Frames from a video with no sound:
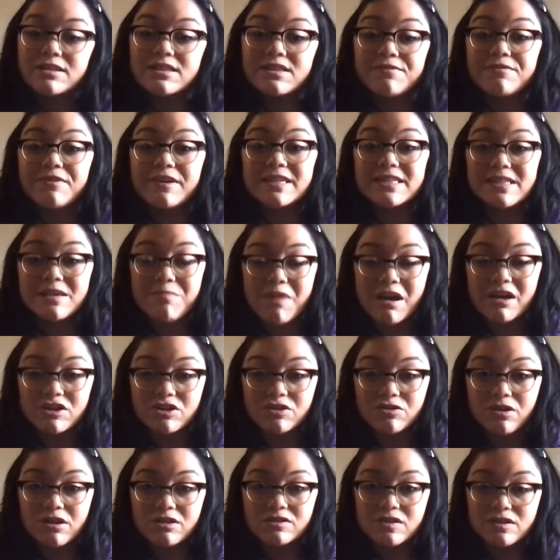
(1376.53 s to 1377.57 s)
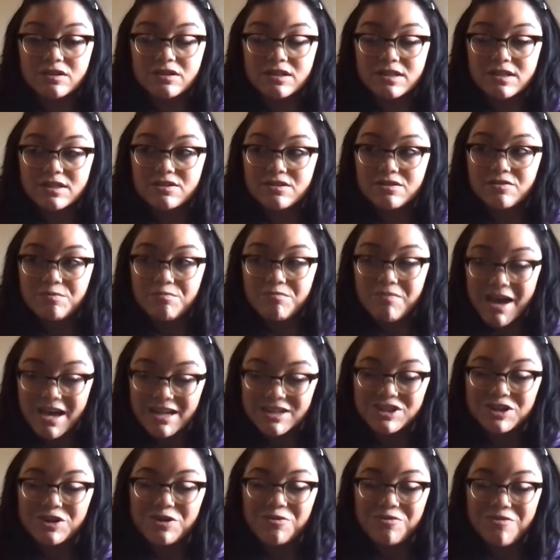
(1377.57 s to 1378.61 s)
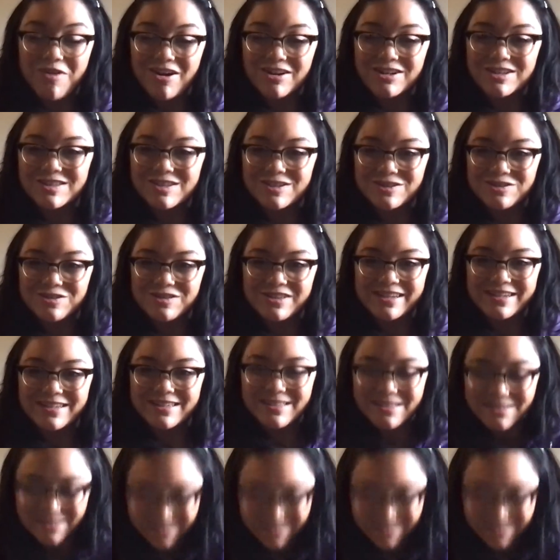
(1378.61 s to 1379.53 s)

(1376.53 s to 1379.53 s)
If I say magic rocks, you do this.